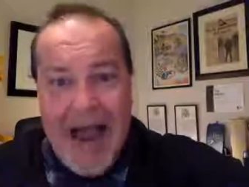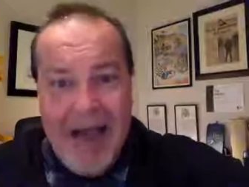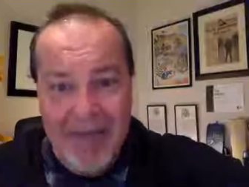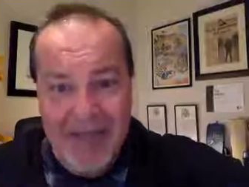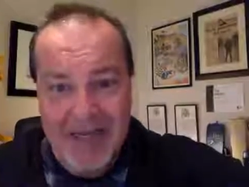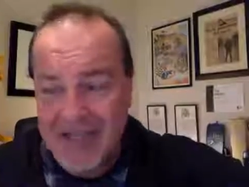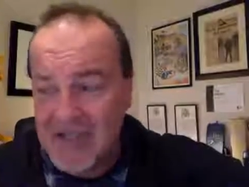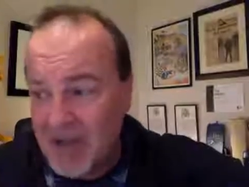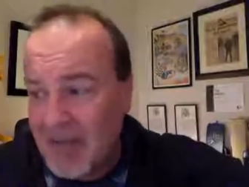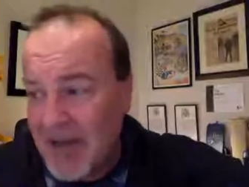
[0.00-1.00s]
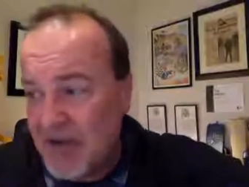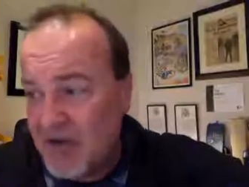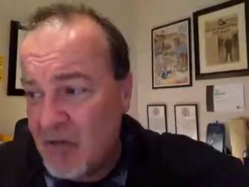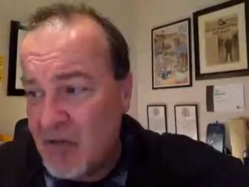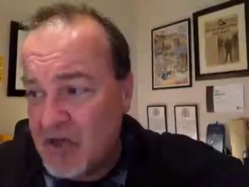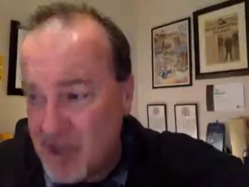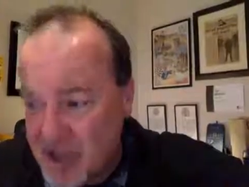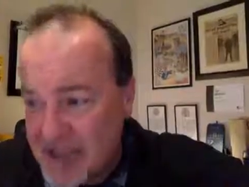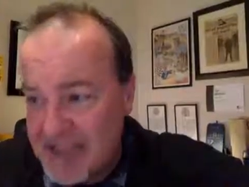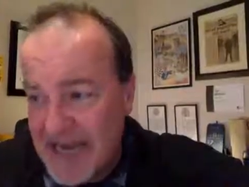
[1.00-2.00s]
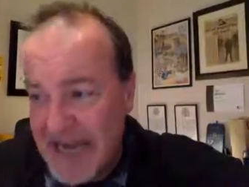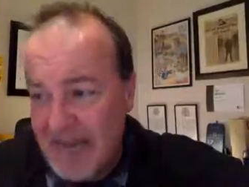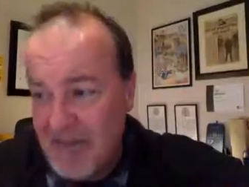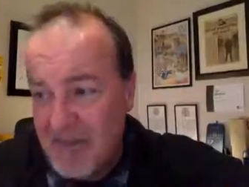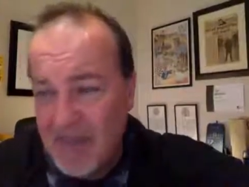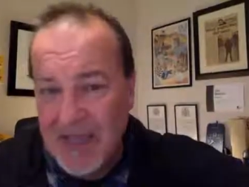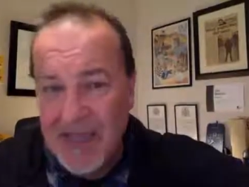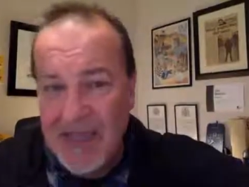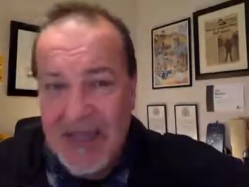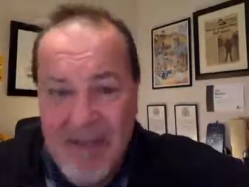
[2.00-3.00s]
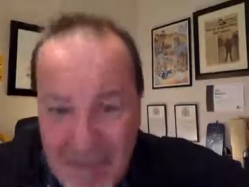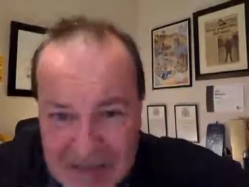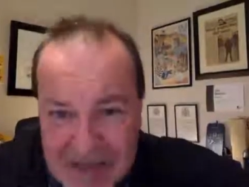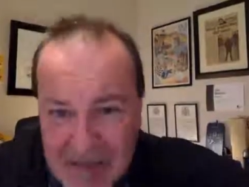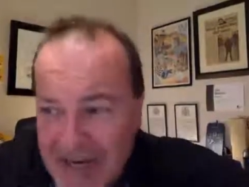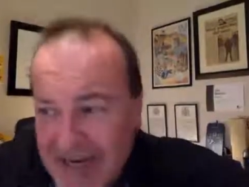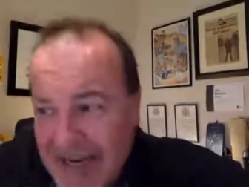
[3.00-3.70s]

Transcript: I made it into the bathroom just in time. I fell to my